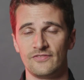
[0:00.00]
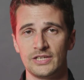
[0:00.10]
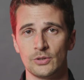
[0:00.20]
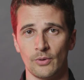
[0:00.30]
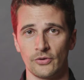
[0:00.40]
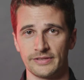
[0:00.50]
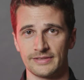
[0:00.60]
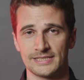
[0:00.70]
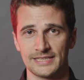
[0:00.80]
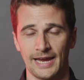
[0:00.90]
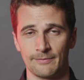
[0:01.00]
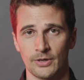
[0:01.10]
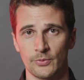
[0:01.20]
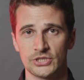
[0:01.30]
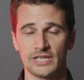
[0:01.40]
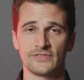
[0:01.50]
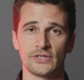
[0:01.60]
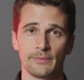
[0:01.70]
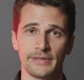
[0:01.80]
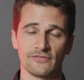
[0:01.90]
video mode in this camera, which gives
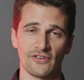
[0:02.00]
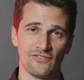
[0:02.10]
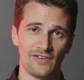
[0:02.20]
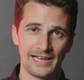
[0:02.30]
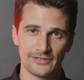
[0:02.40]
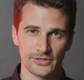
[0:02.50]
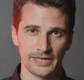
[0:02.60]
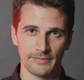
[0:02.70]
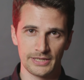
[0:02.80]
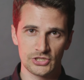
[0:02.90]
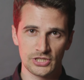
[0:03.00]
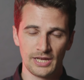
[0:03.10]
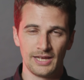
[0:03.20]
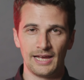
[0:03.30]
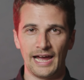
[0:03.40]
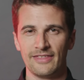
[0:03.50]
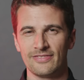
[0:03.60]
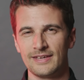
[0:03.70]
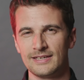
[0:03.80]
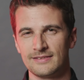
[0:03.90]
you a bit of a flatter image, I
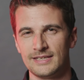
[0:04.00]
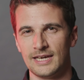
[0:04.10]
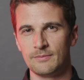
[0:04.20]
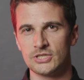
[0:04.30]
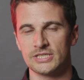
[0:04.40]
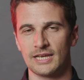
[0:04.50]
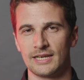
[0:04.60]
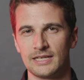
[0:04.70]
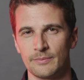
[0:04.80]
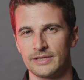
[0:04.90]
think the images are a little